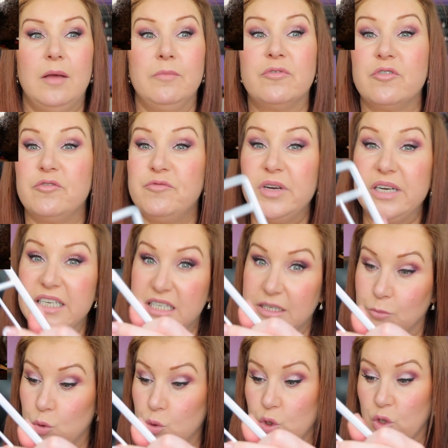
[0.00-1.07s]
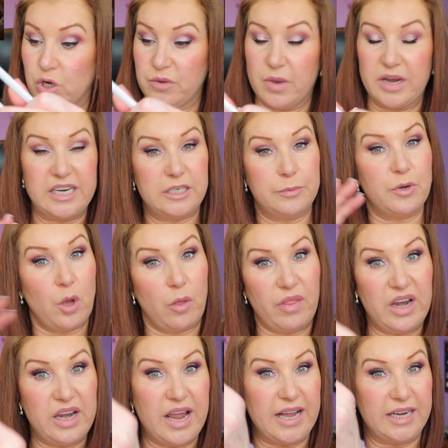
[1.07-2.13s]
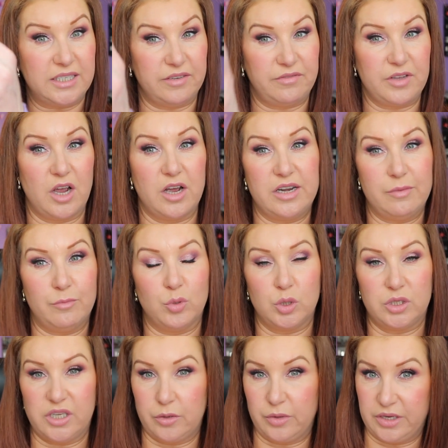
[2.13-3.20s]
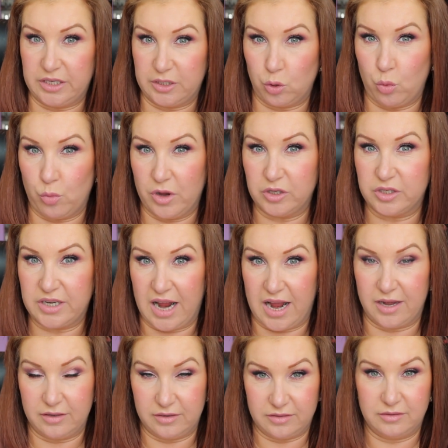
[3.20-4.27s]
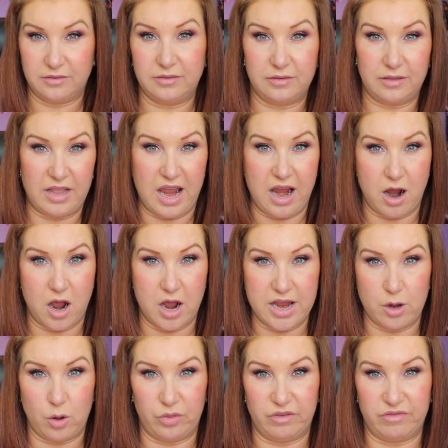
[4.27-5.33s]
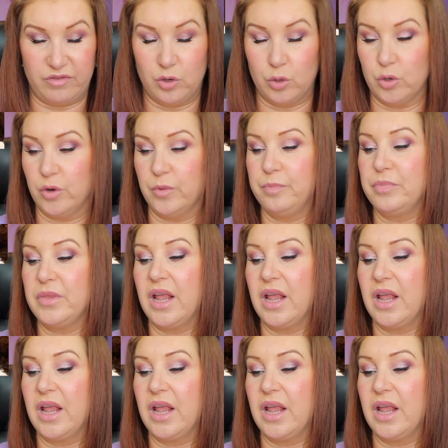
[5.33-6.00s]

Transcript: For a really small dog, you might need to put it on the legs of the ironing board so that it's almost at their height on the floor.